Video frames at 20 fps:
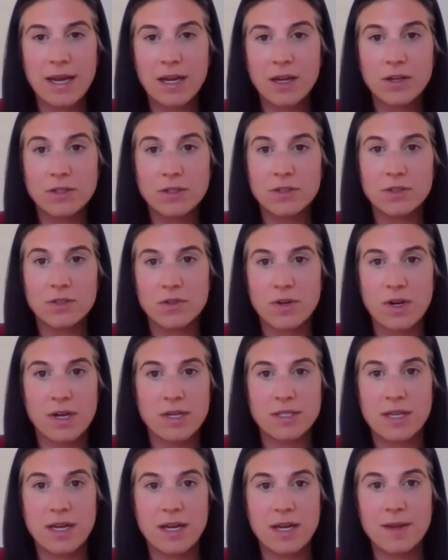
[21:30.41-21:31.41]
I couldn't
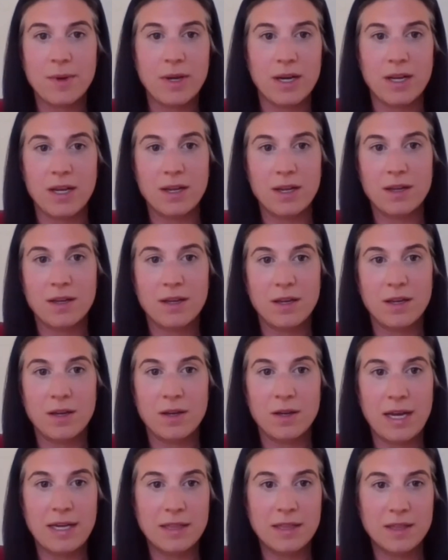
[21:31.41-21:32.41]
trust anybody.
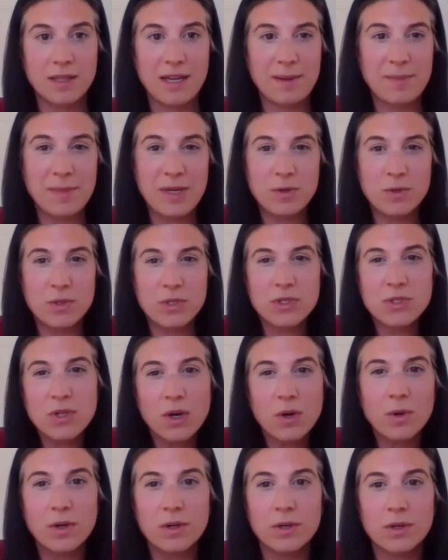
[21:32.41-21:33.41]
I mean, it was
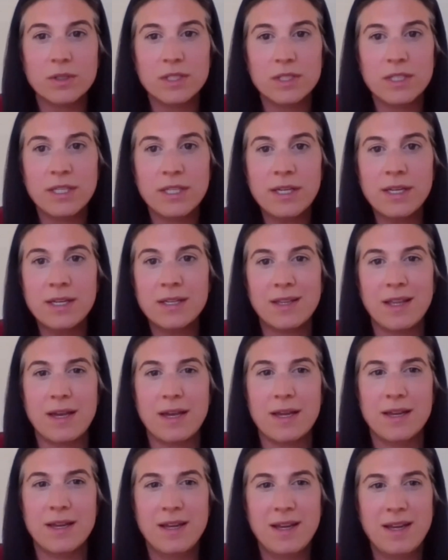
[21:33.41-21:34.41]
so early, and
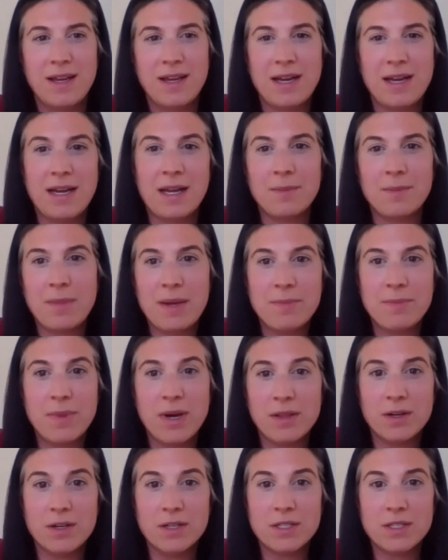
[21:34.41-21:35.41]
like I had my
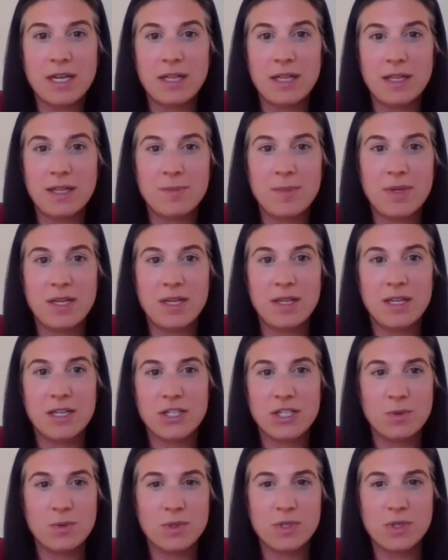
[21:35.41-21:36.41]
mother telling me
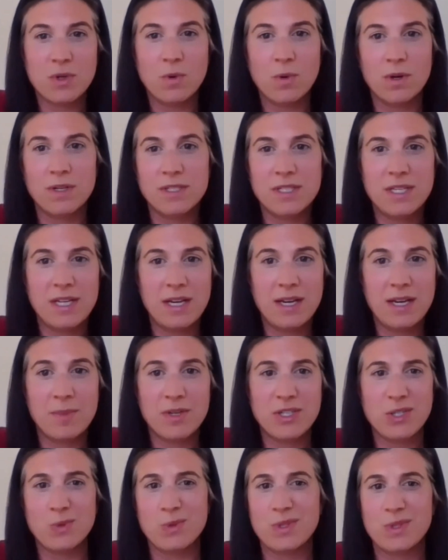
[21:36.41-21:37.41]
that she was quarantining,
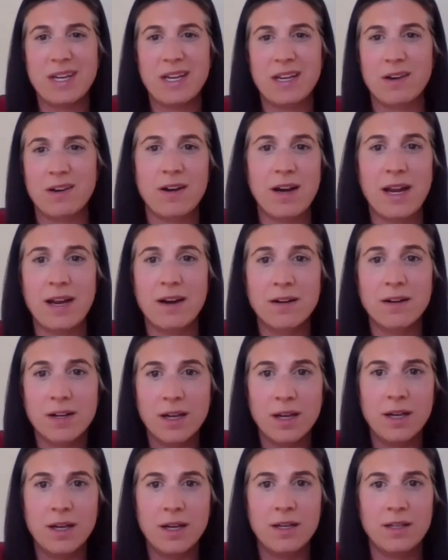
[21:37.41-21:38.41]
but she was getting her hair
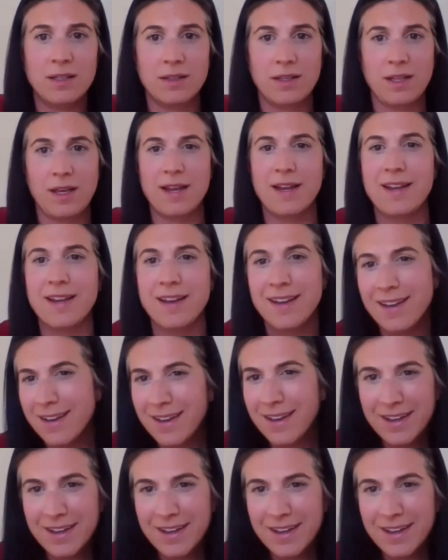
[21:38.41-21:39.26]
done, and like,